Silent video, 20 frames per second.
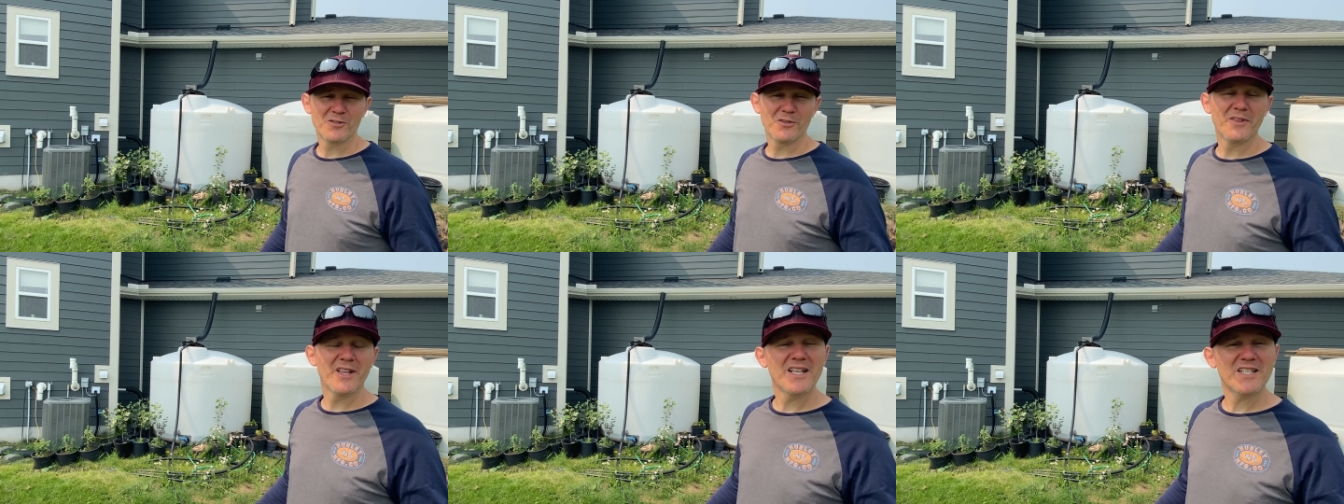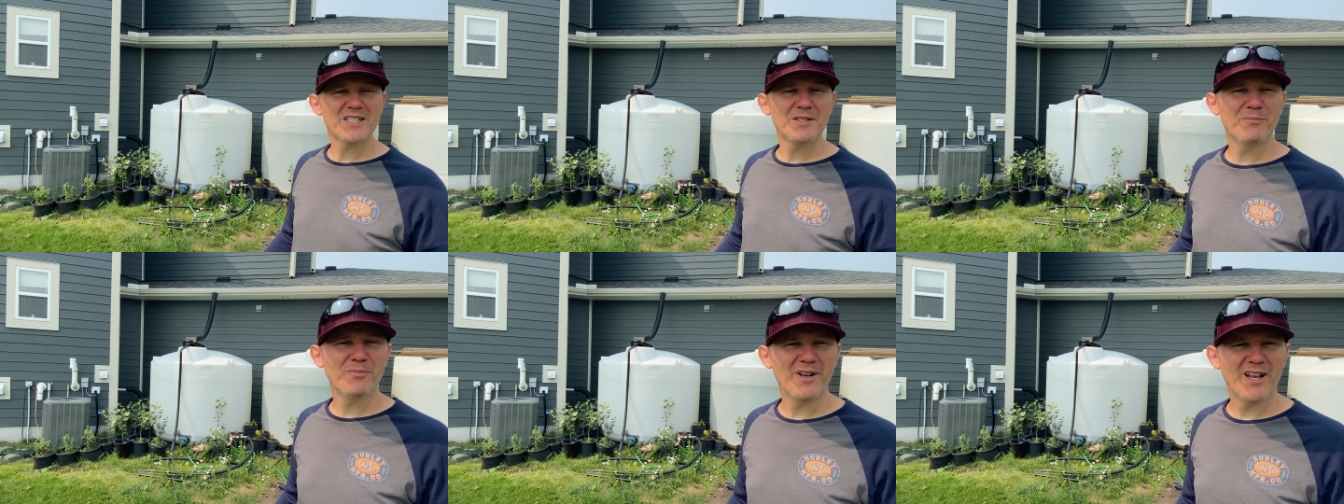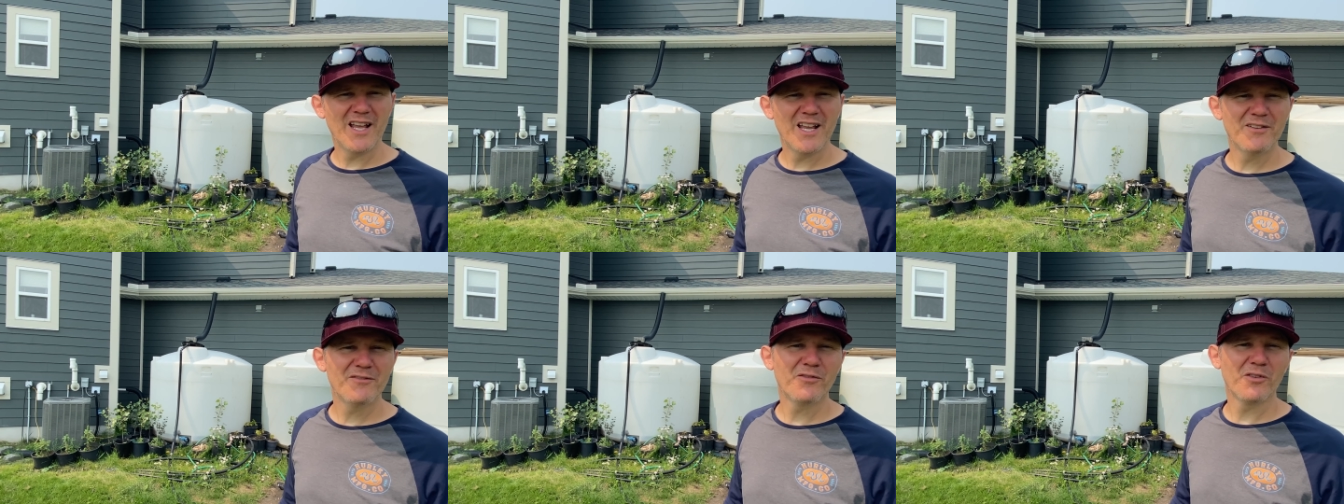that's the
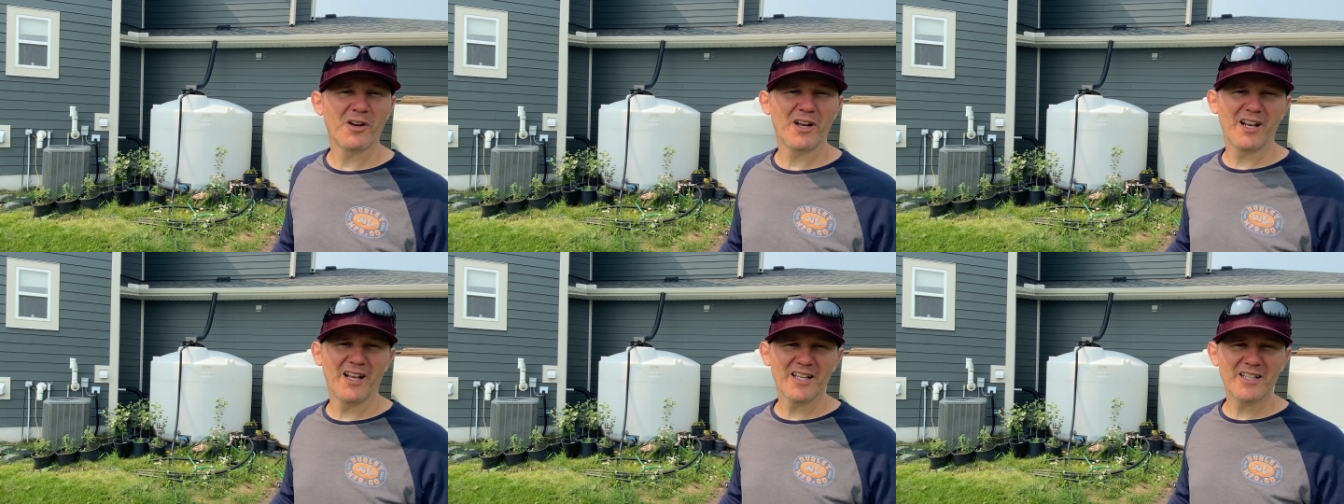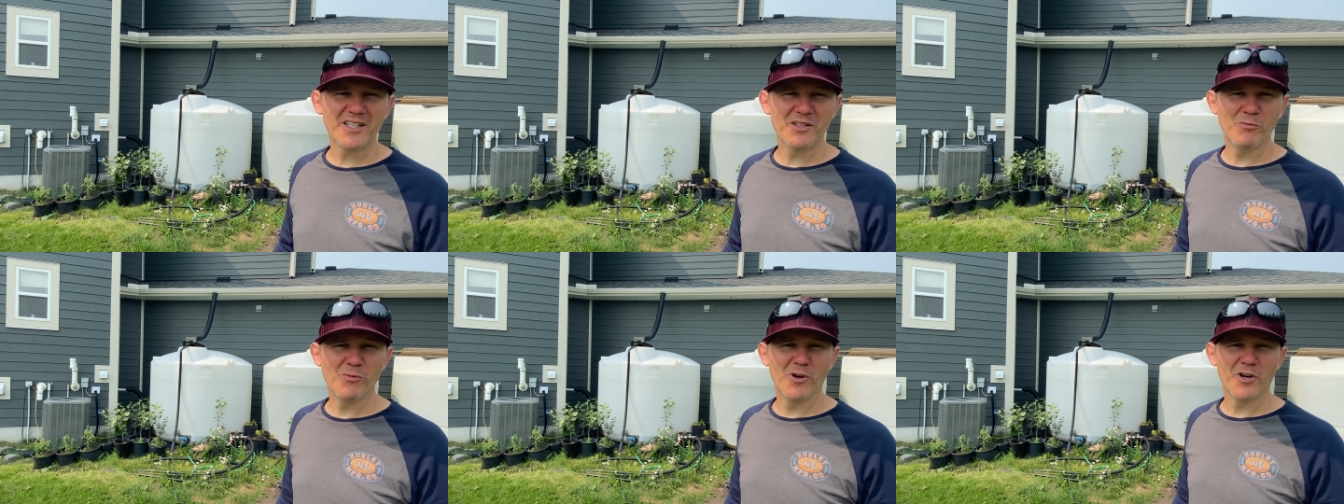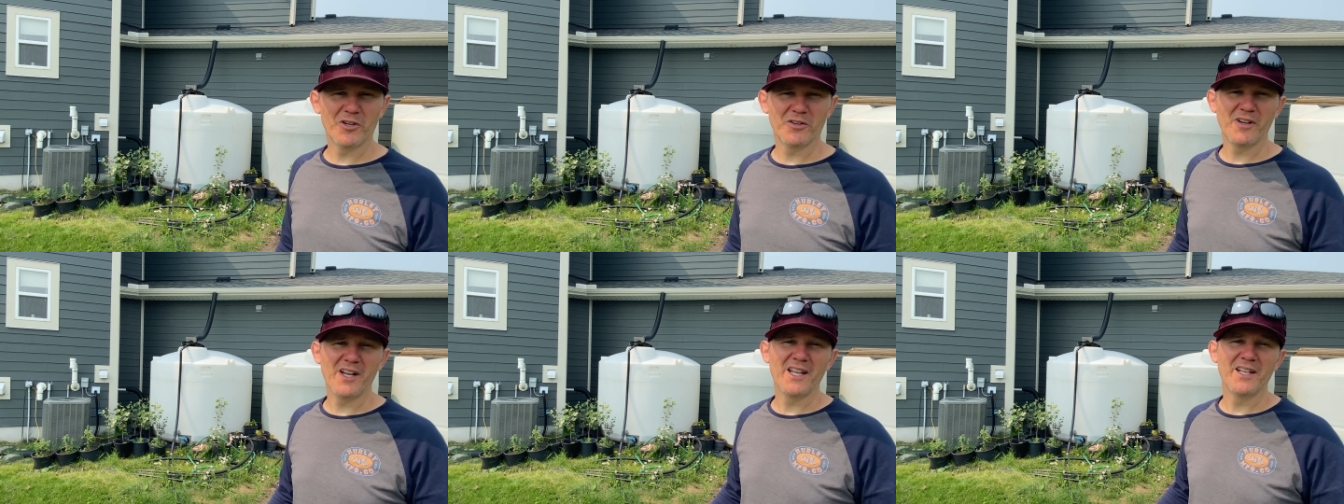plan for collecting
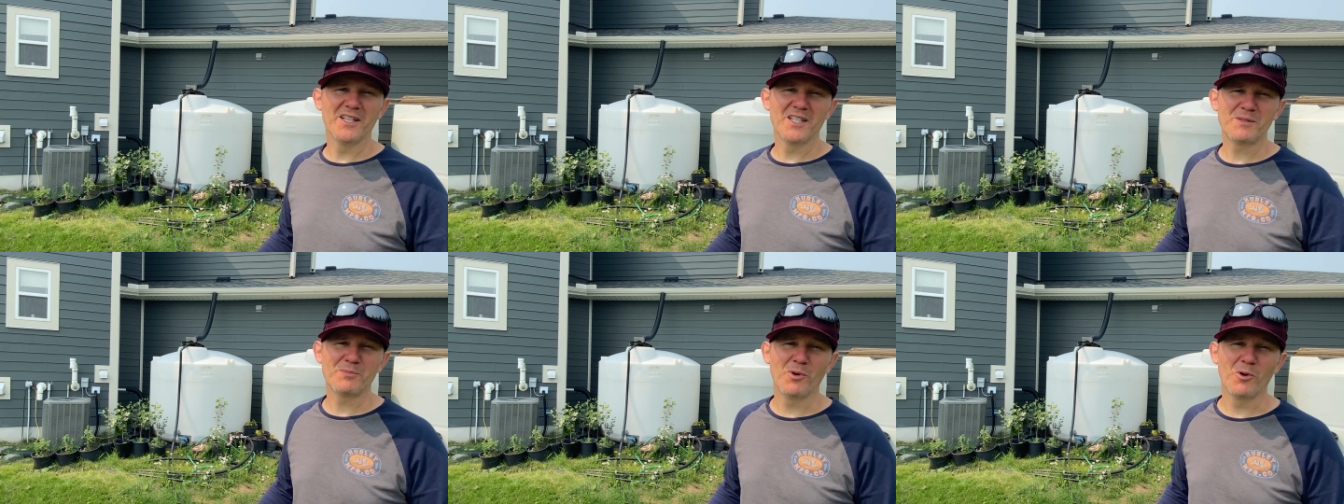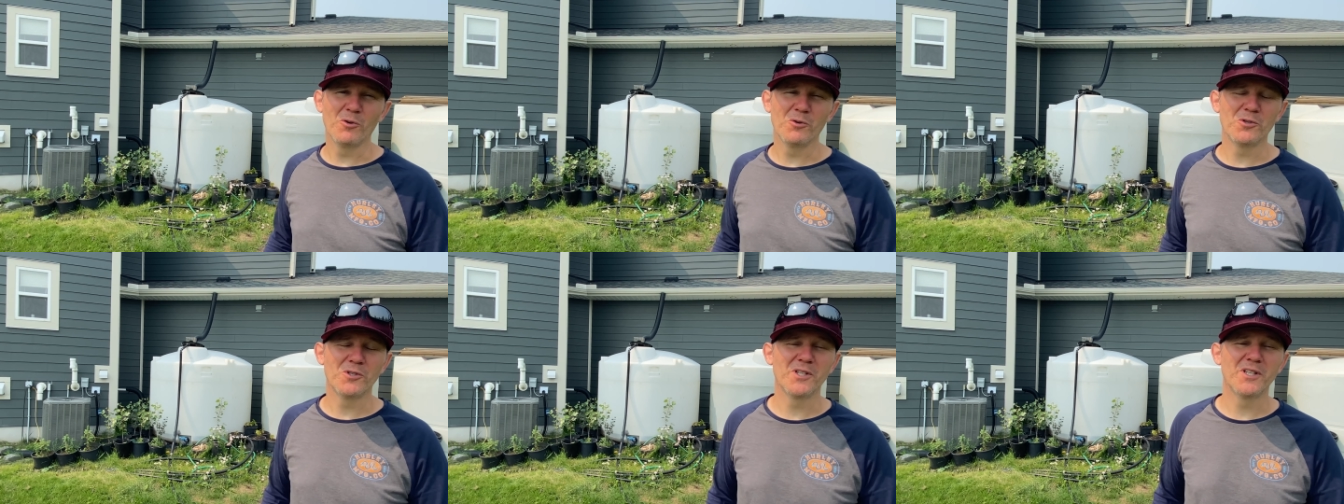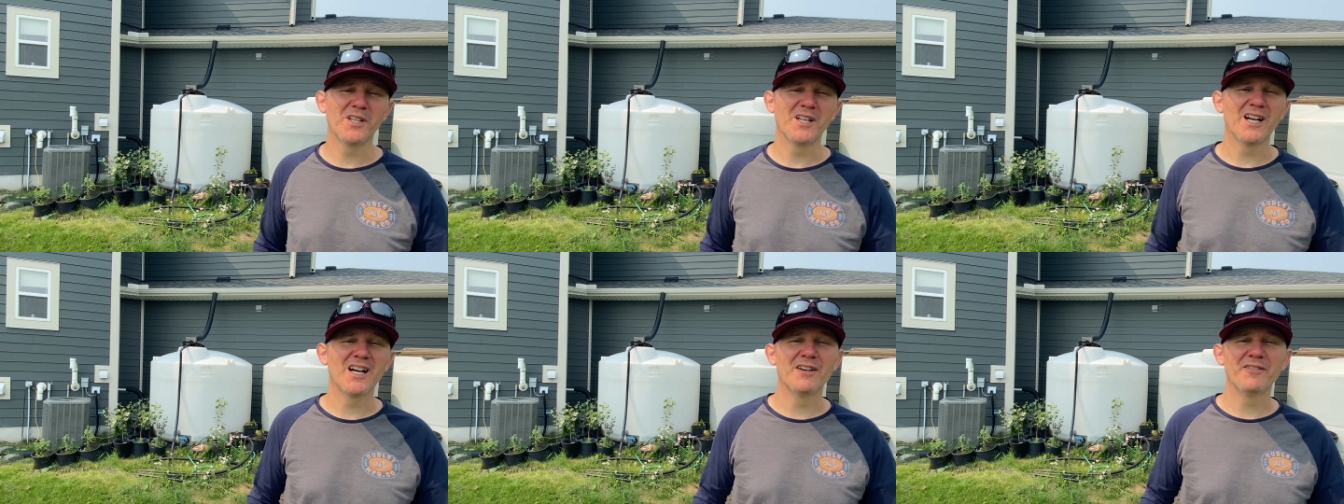water and
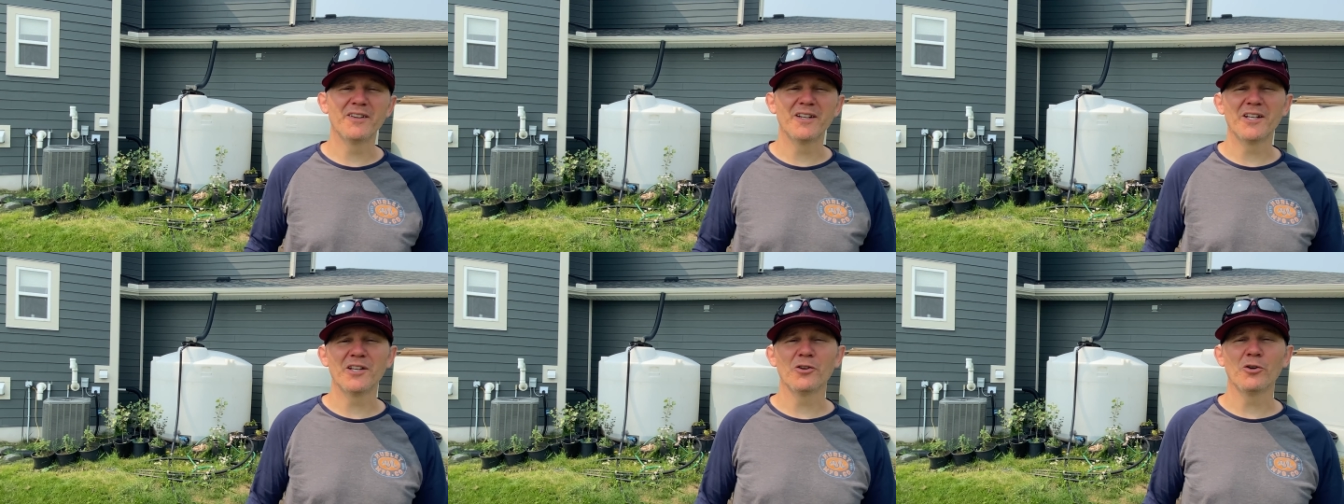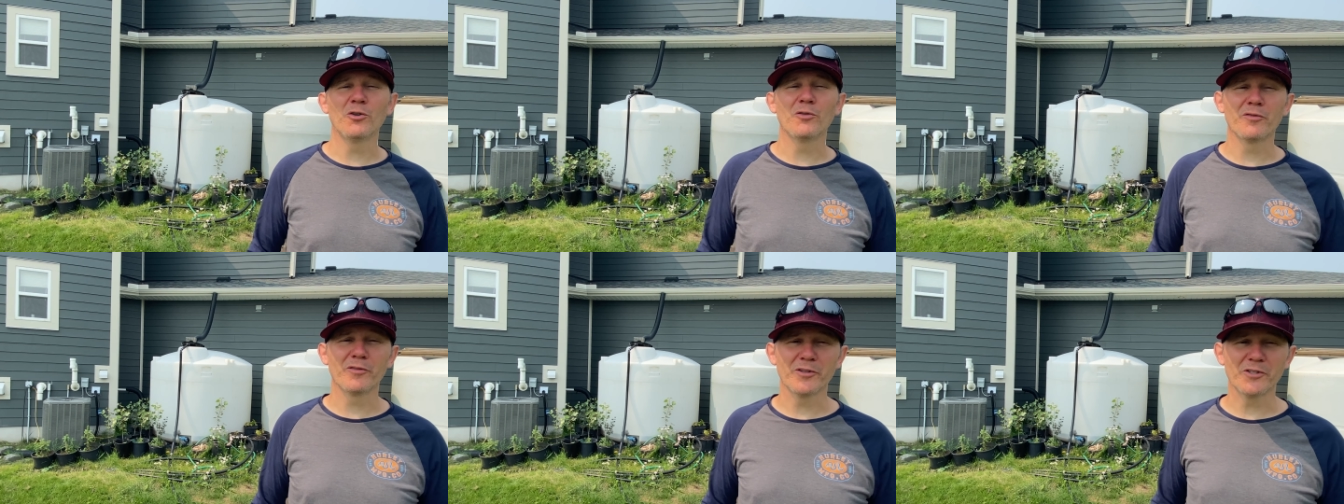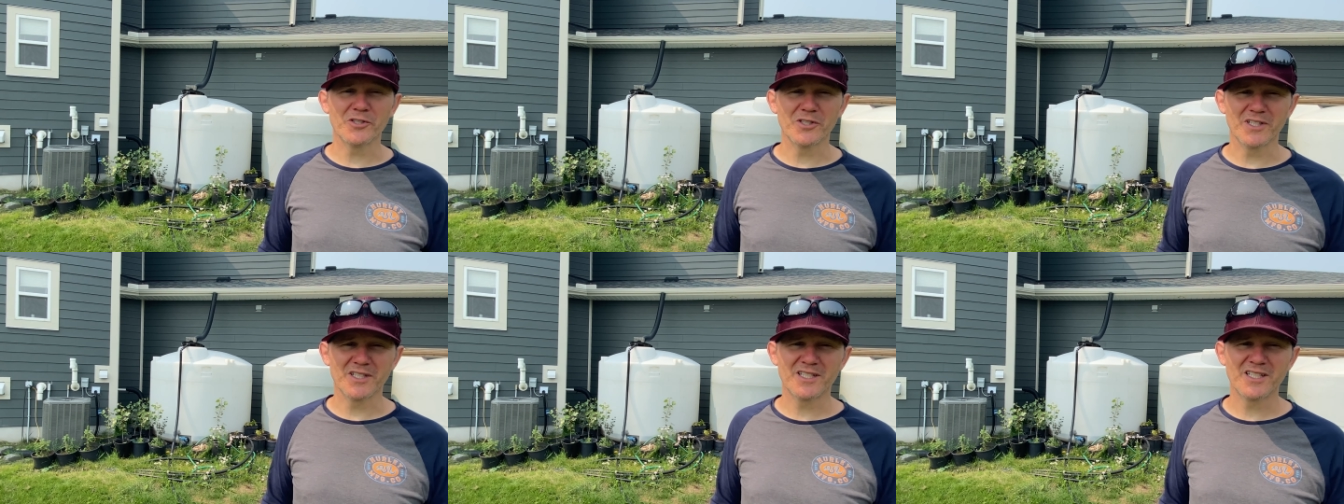disposing of any
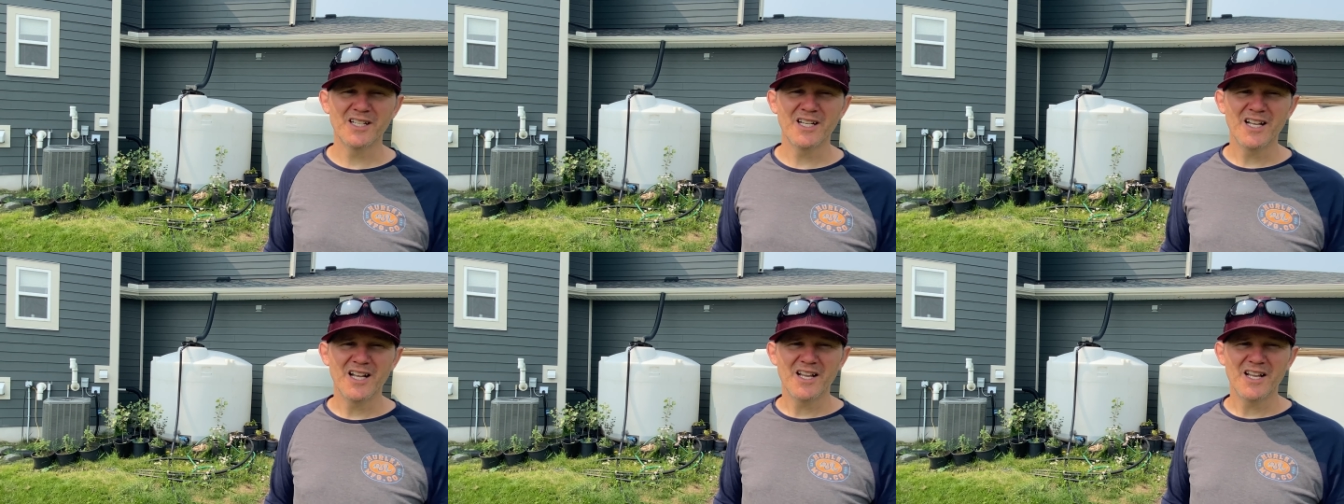overages.